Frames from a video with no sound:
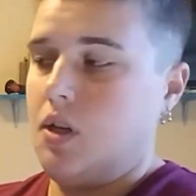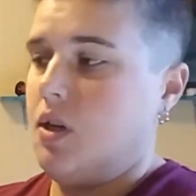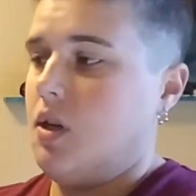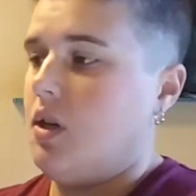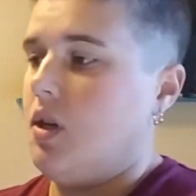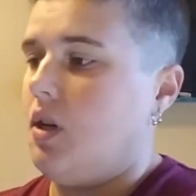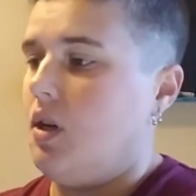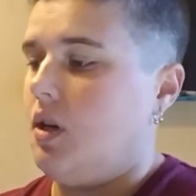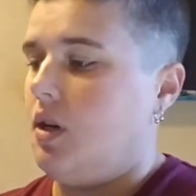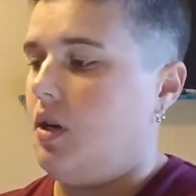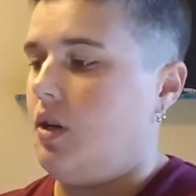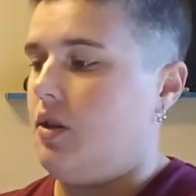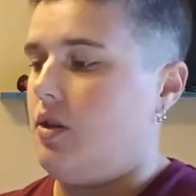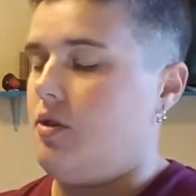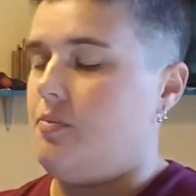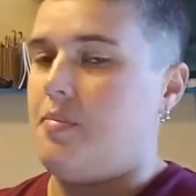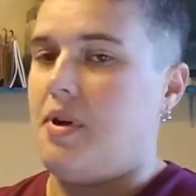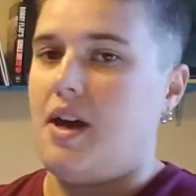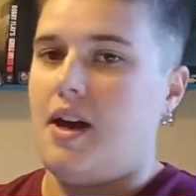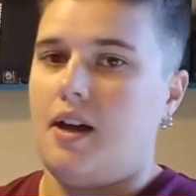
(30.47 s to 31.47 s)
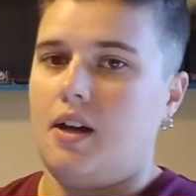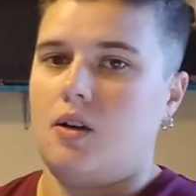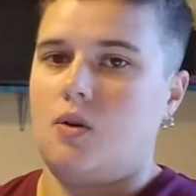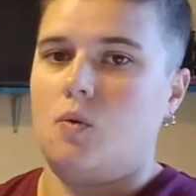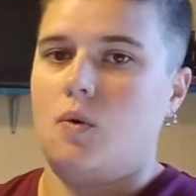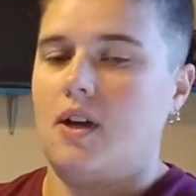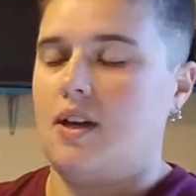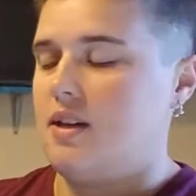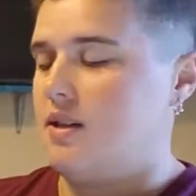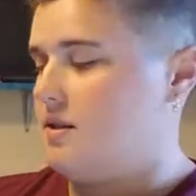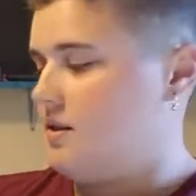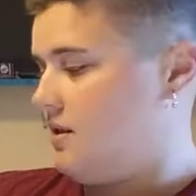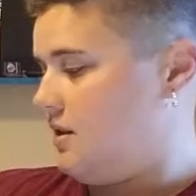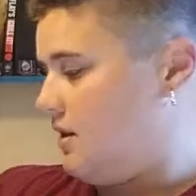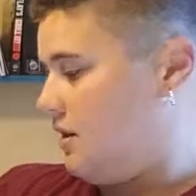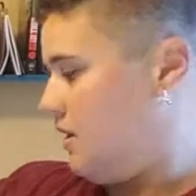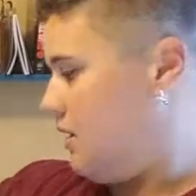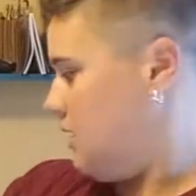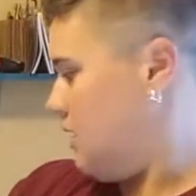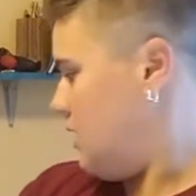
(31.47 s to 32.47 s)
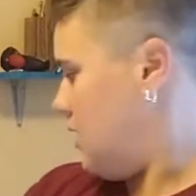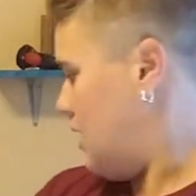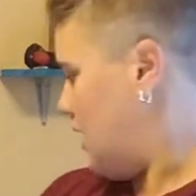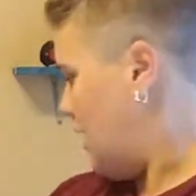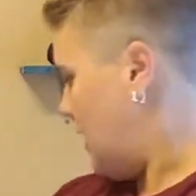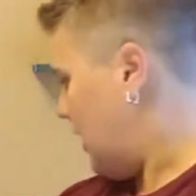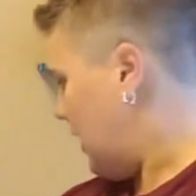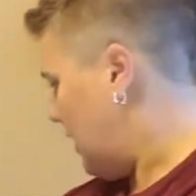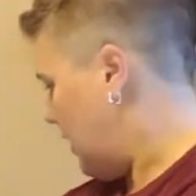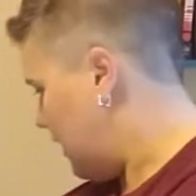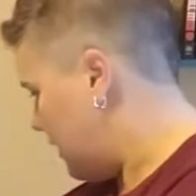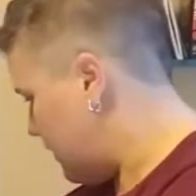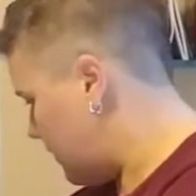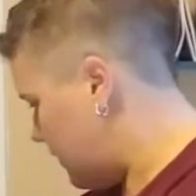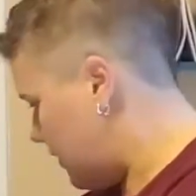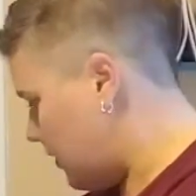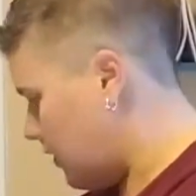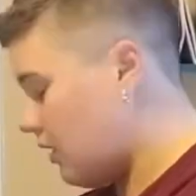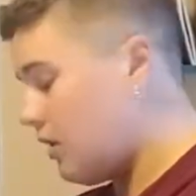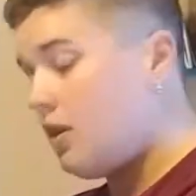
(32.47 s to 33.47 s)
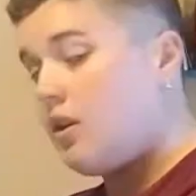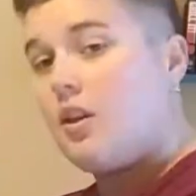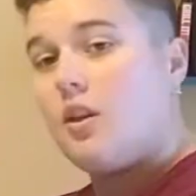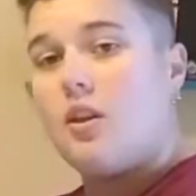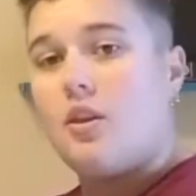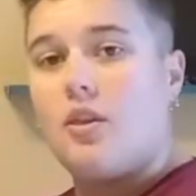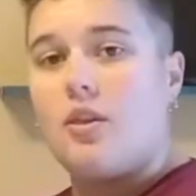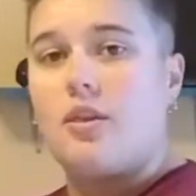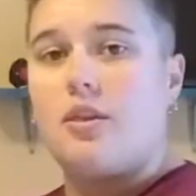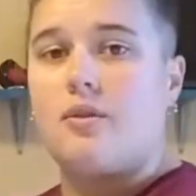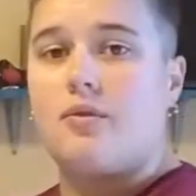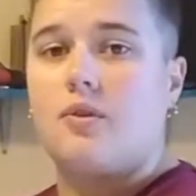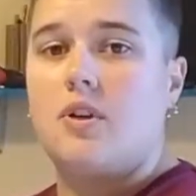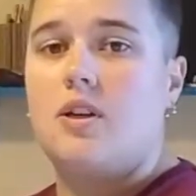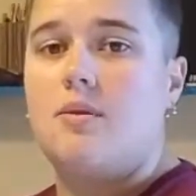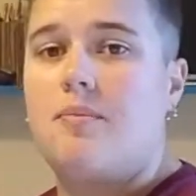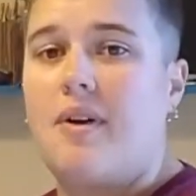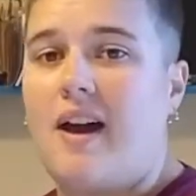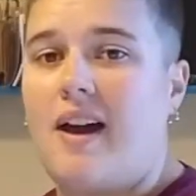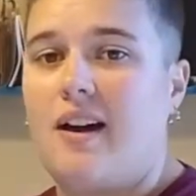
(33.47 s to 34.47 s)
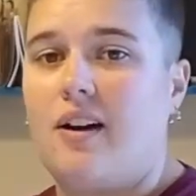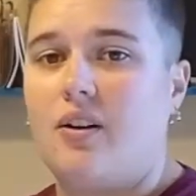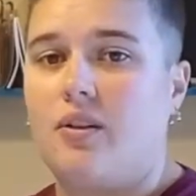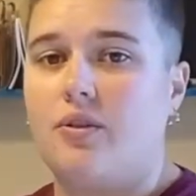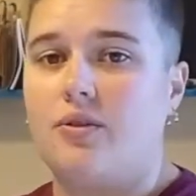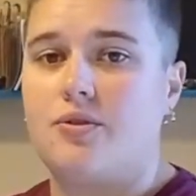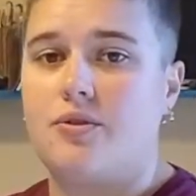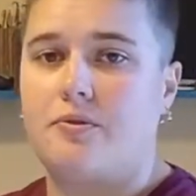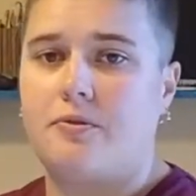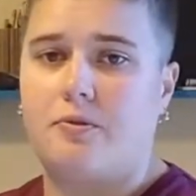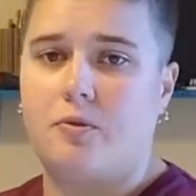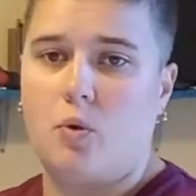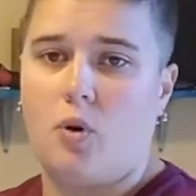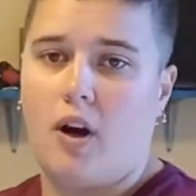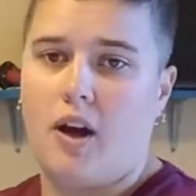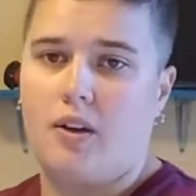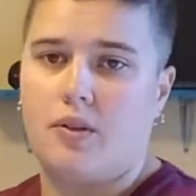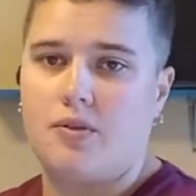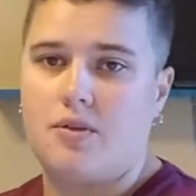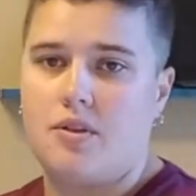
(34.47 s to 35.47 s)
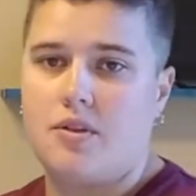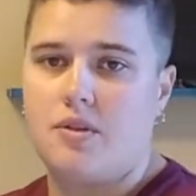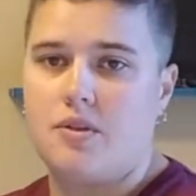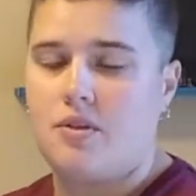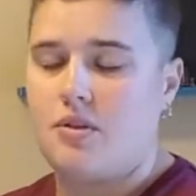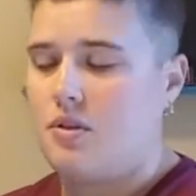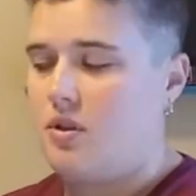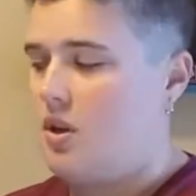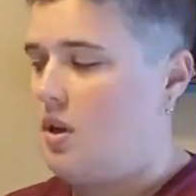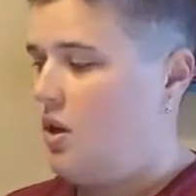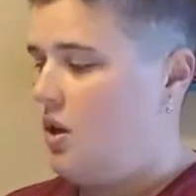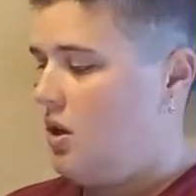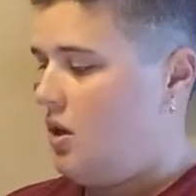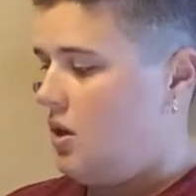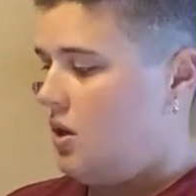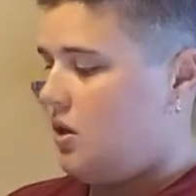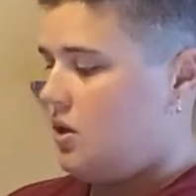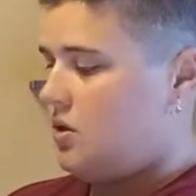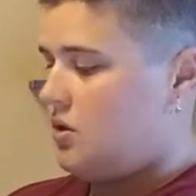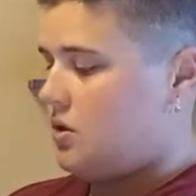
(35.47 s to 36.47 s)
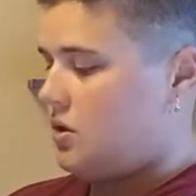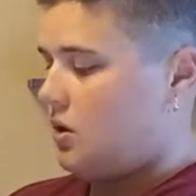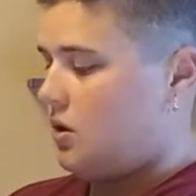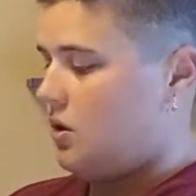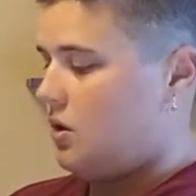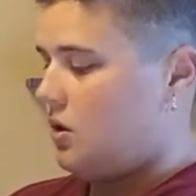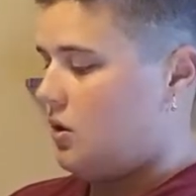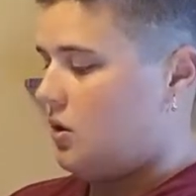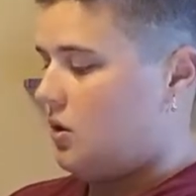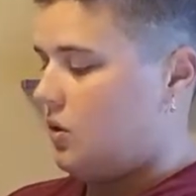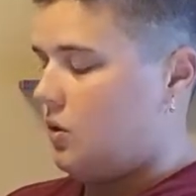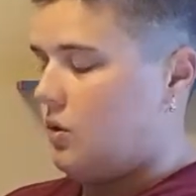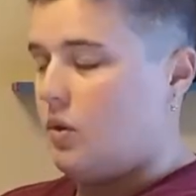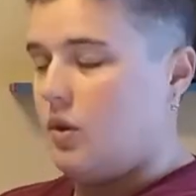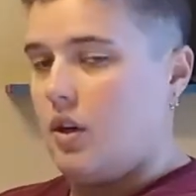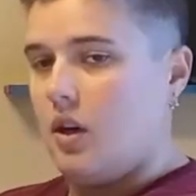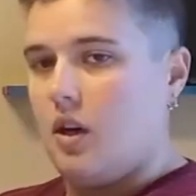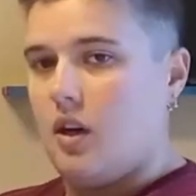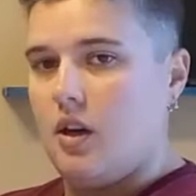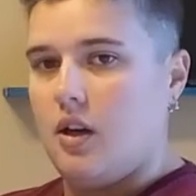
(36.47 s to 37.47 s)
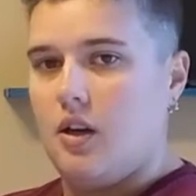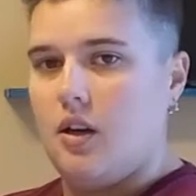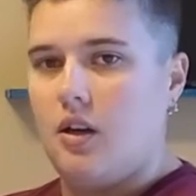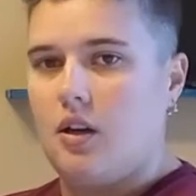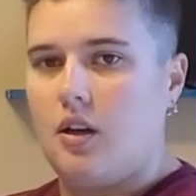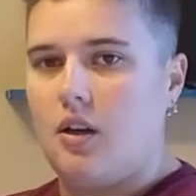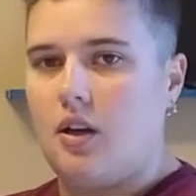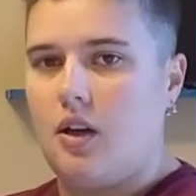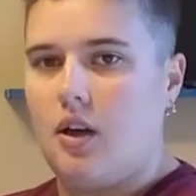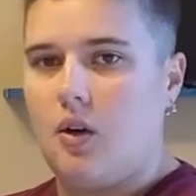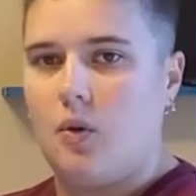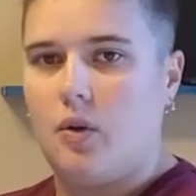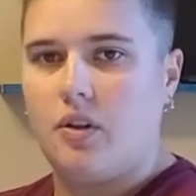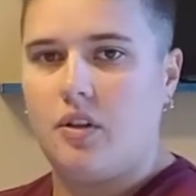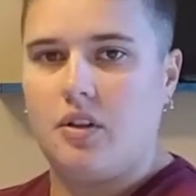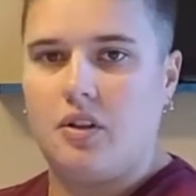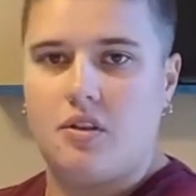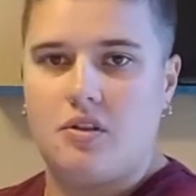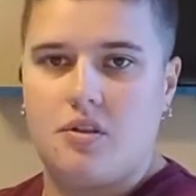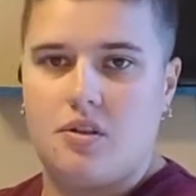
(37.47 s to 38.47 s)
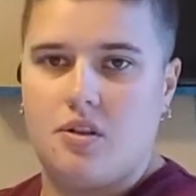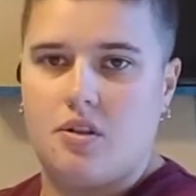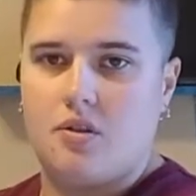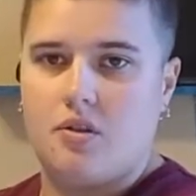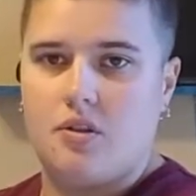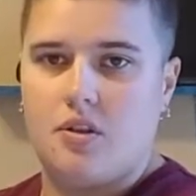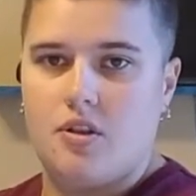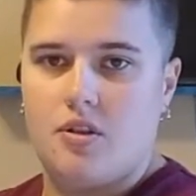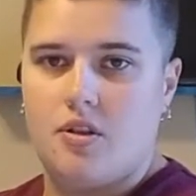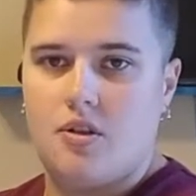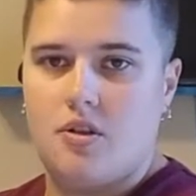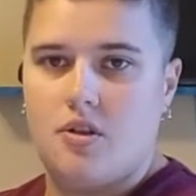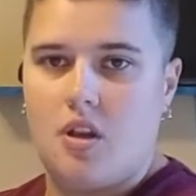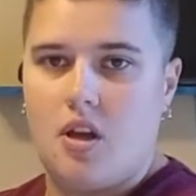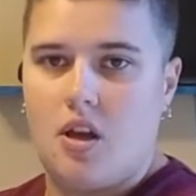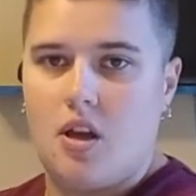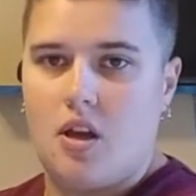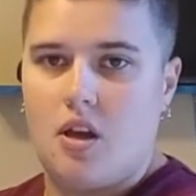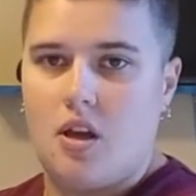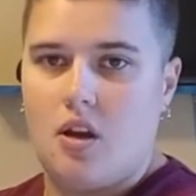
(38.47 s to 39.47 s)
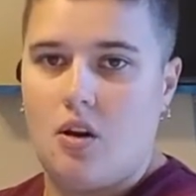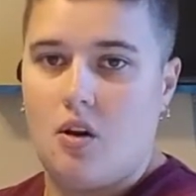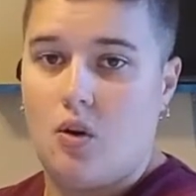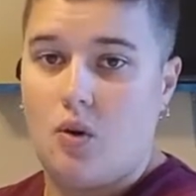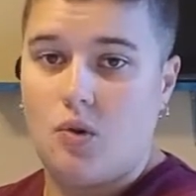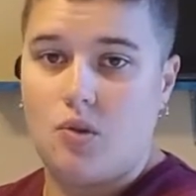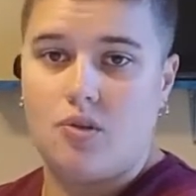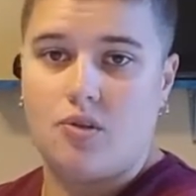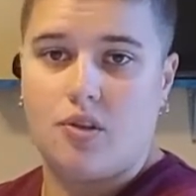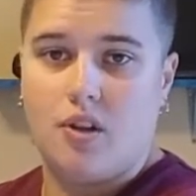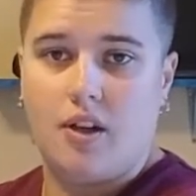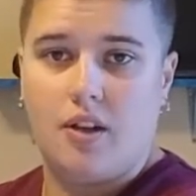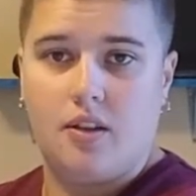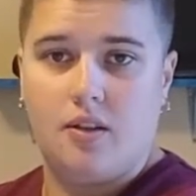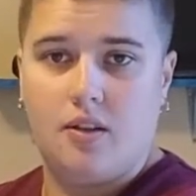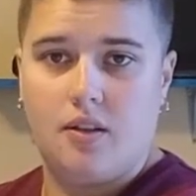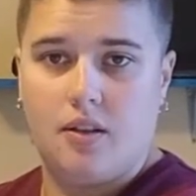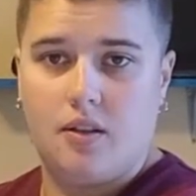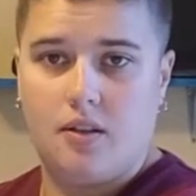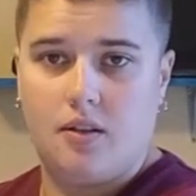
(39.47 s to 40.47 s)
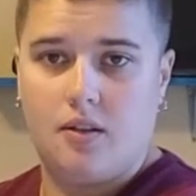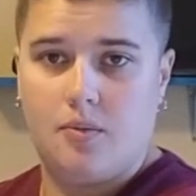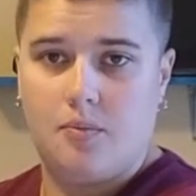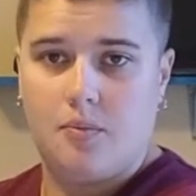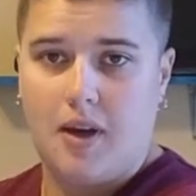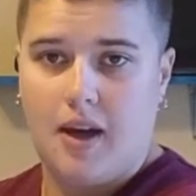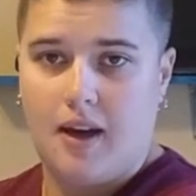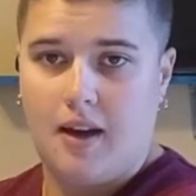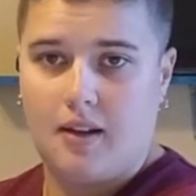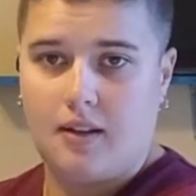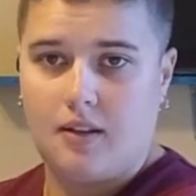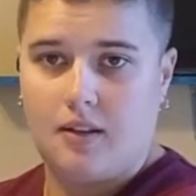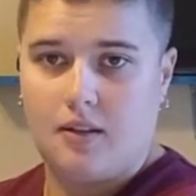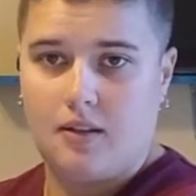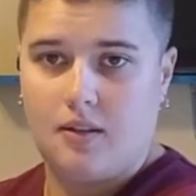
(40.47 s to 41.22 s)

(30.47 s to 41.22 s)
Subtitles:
The pack weighs in at 3 pounds 4 ounces, so I wouldn't consider this a ultralight pack